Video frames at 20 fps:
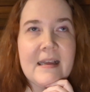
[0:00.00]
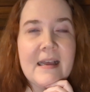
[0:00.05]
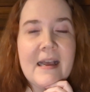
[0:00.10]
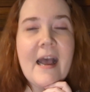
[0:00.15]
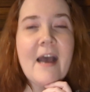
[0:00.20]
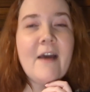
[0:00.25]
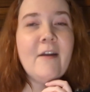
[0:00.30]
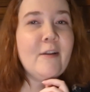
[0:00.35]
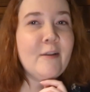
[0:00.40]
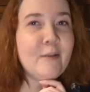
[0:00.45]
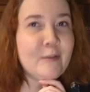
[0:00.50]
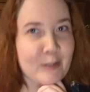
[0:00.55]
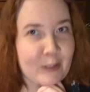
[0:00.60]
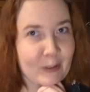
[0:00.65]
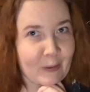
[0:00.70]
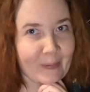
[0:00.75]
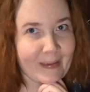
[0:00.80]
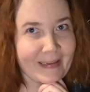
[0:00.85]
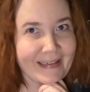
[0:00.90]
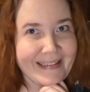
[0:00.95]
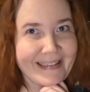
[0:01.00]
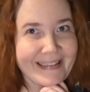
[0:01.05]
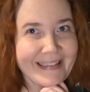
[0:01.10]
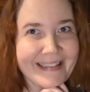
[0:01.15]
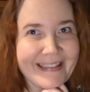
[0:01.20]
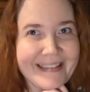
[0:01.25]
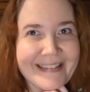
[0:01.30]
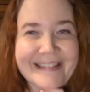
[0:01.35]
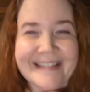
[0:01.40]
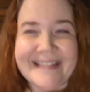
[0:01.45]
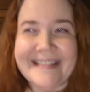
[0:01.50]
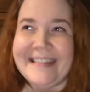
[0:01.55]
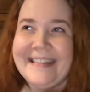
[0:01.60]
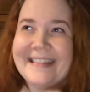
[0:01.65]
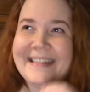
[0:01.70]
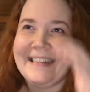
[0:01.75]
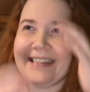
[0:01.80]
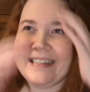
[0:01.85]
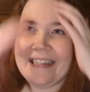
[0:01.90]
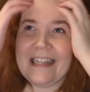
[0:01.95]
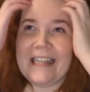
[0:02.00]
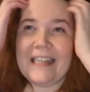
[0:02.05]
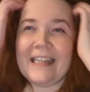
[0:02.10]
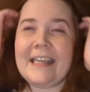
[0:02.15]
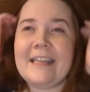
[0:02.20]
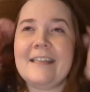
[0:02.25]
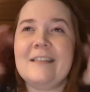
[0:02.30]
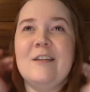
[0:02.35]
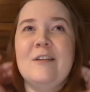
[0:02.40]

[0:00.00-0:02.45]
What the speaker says: How do you do it? Like,